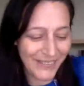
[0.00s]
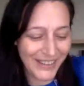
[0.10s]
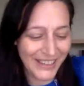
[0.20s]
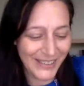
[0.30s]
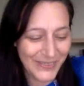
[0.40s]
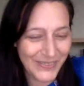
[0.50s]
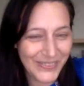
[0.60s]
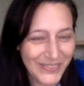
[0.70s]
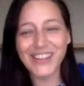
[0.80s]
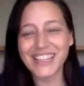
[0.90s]
You can just
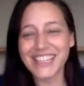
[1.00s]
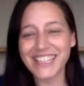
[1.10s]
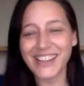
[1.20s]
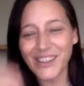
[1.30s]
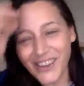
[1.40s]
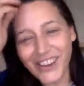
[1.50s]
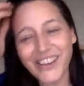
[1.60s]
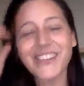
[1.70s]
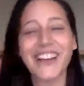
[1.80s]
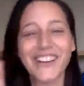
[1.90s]
tell you, you can tell
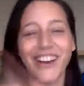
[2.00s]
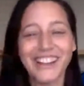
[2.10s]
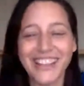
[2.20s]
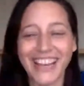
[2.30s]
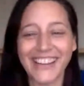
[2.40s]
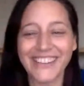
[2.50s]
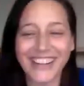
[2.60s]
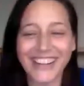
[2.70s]
God that, right?